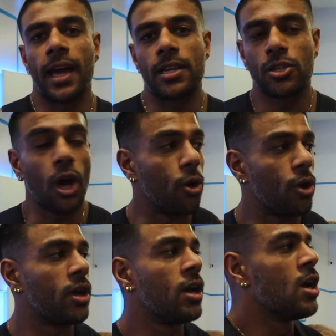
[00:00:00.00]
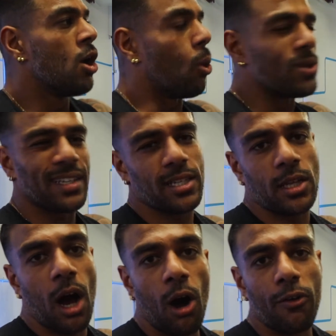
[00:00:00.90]
So always like to
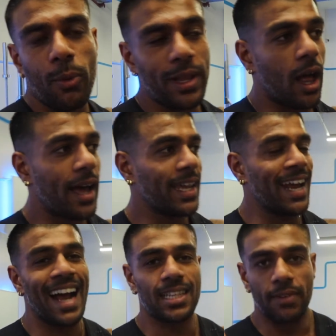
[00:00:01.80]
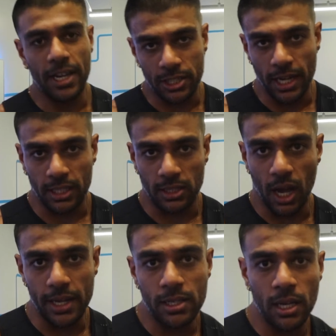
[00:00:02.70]
start off with like an activation
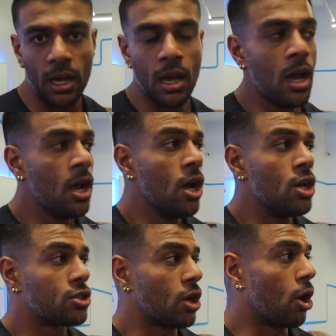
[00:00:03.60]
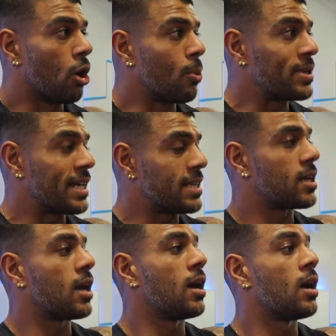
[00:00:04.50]
exercise. So we did
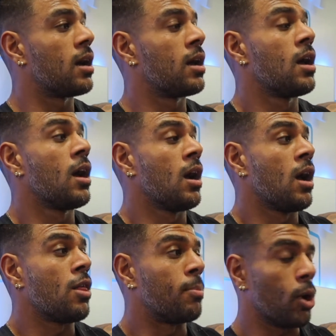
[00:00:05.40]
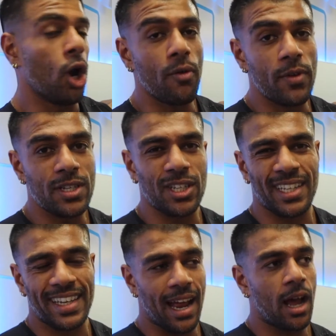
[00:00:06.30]
the pullovers just
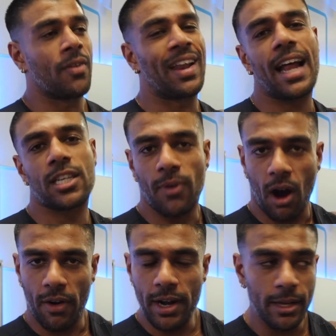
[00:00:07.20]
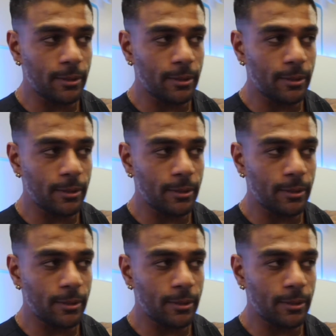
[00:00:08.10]
to get the lats firing.